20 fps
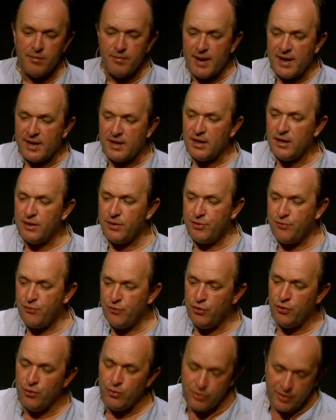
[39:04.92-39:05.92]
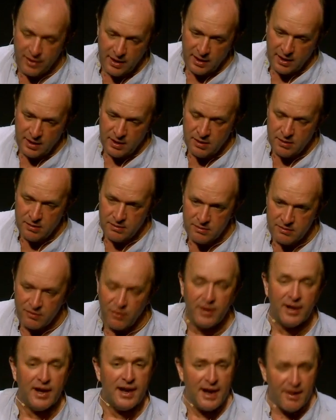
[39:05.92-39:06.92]
that make it through the,
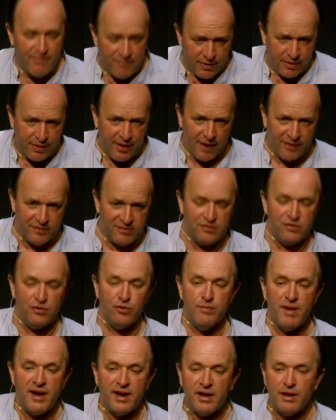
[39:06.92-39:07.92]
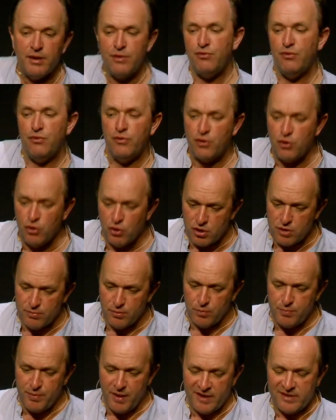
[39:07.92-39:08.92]
sorry, 11,000 who make it through the Khord
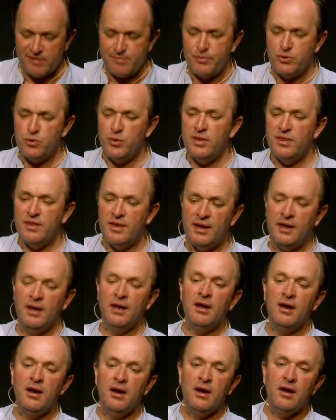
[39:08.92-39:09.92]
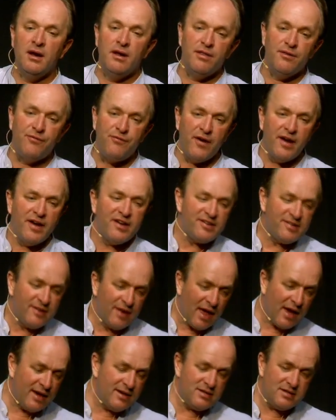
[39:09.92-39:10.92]
Kabul Pass between the, the first
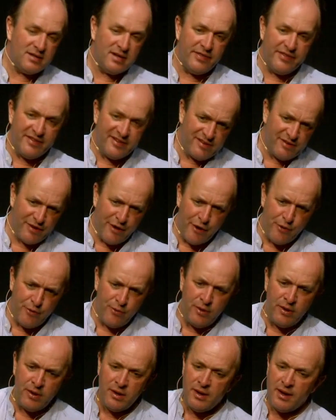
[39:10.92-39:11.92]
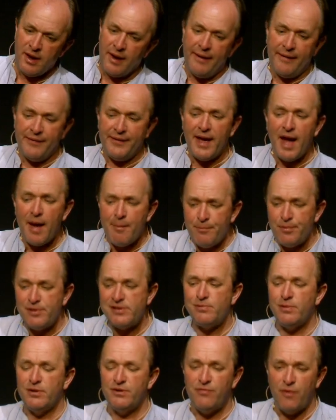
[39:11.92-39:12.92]
night in the snow and the
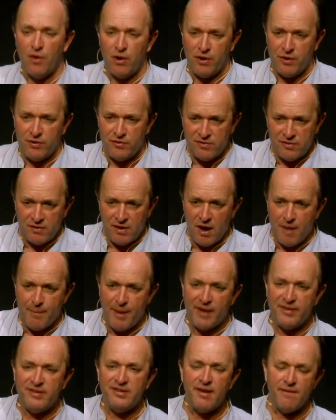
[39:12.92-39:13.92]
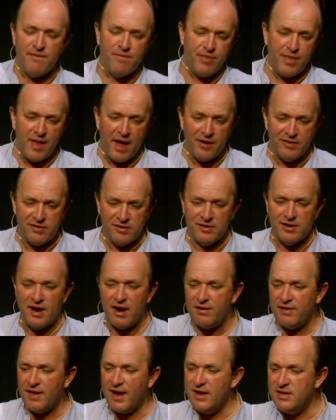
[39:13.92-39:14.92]
ambush which follows. About 7,000
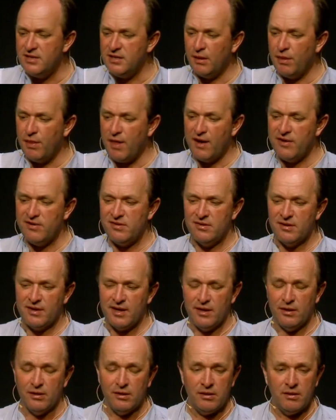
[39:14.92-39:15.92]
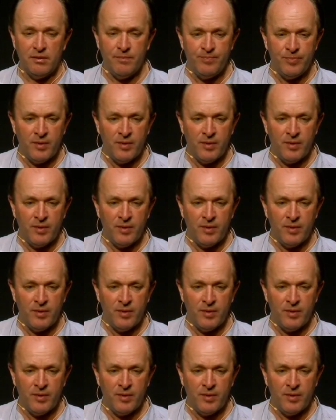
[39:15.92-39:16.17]
out of the 18,000 are killed.